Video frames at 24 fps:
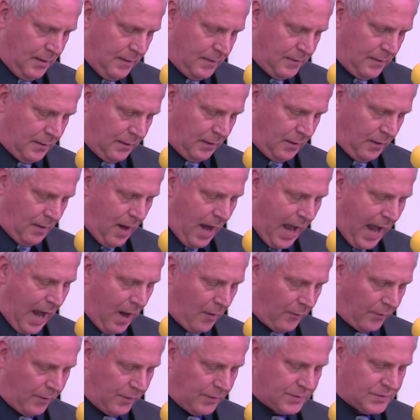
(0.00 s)
that are
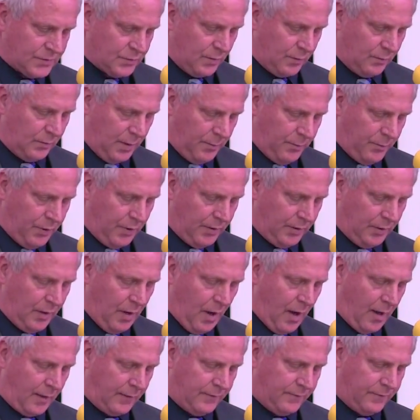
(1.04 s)
ours when we put
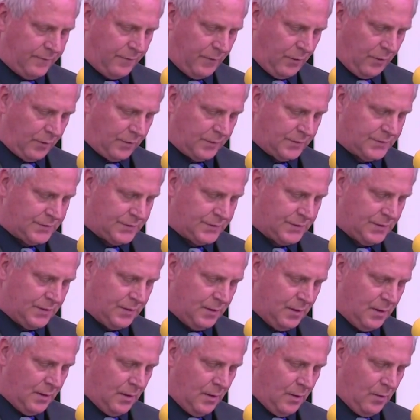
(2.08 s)
God first.
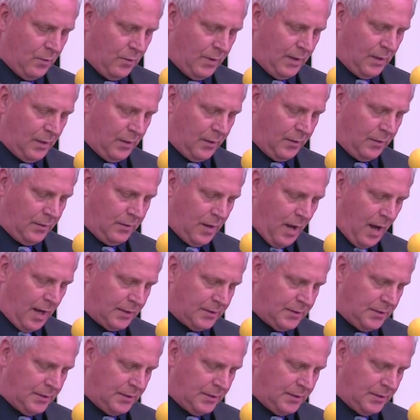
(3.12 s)
We learn not to